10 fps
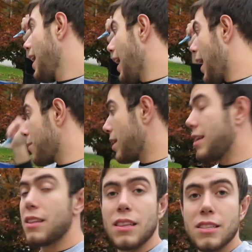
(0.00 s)
I
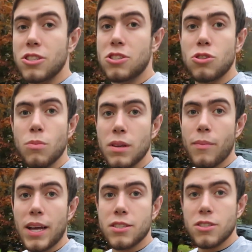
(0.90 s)
mean, just shoot me a
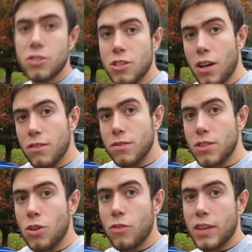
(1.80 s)
message, you know,
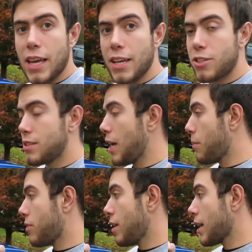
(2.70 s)
notification type
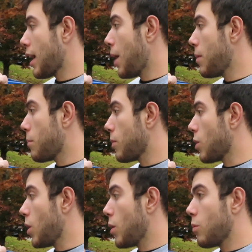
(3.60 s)
of thing, comment
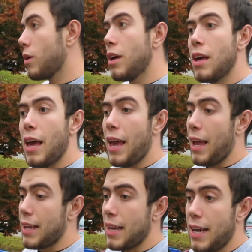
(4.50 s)
below.
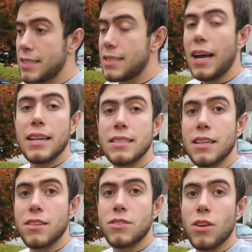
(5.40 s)
And guys, that is
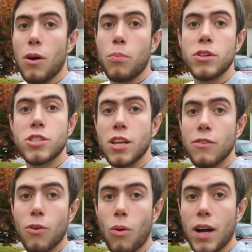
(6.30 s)
it. So I appreciate you
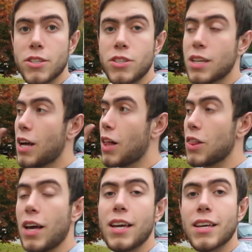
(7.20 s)
for watching.
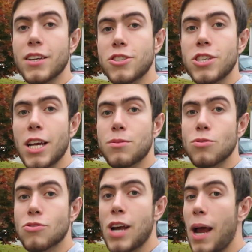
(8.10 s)
Like, share,
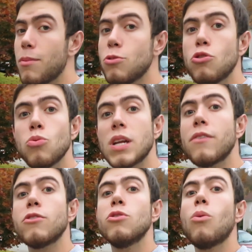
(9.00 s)
subscribe. You do
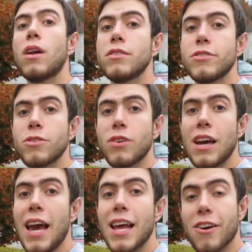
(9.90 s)
whatever you want to do.
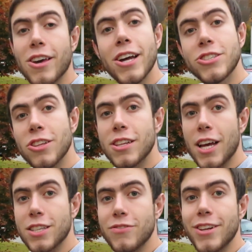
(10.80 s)
And I'll catch you on the
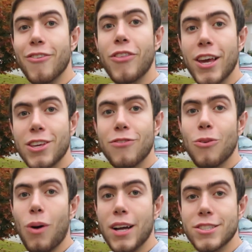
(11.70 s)
next video. Thank you for
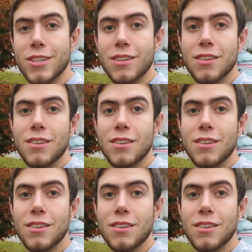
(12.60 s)
watching.